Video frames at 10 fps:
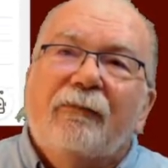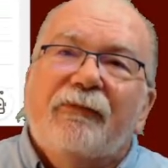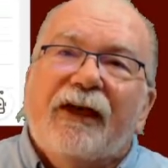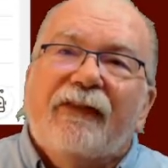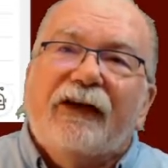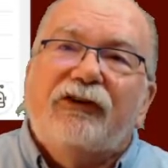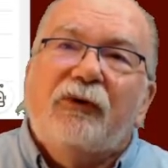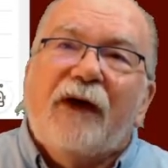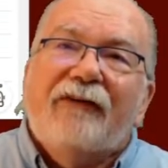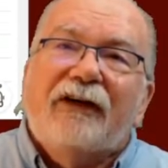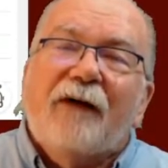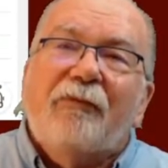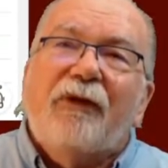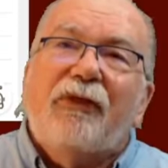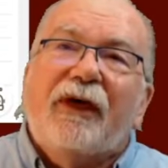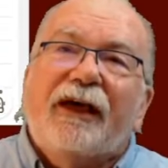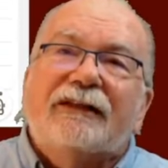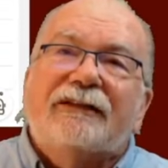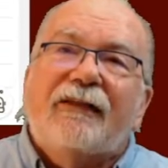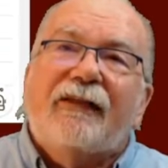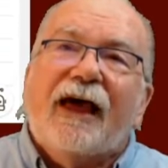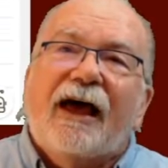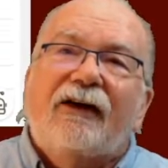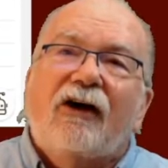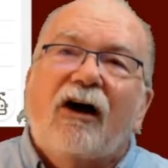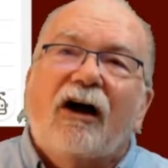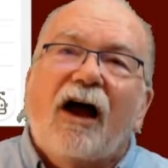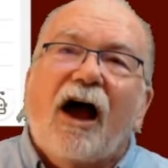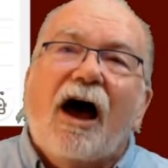They do have a couple of things that are